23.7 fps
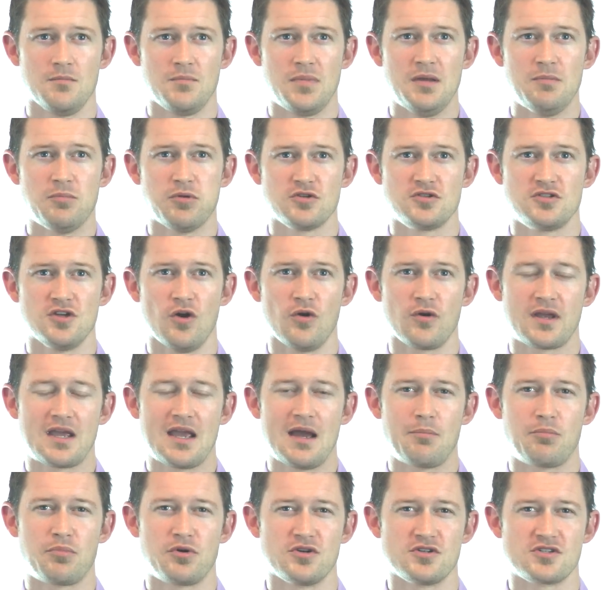People don't
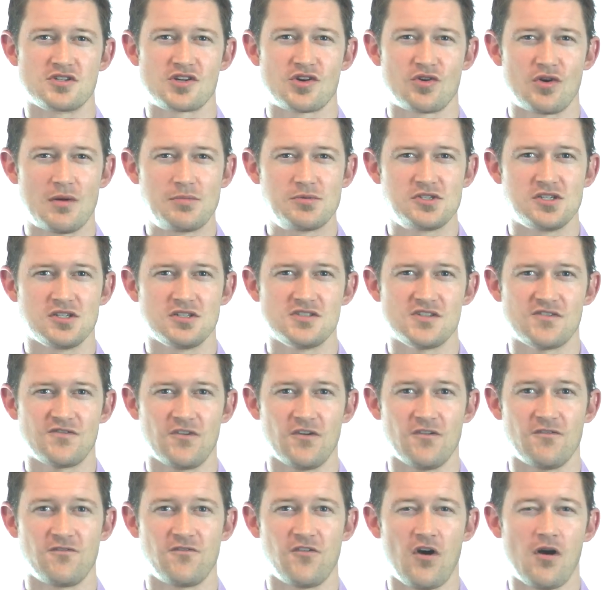get prescriptions
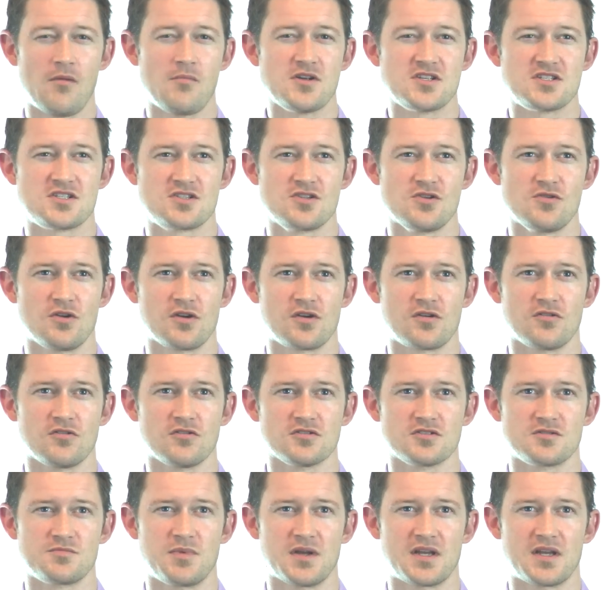for pharmaceuticals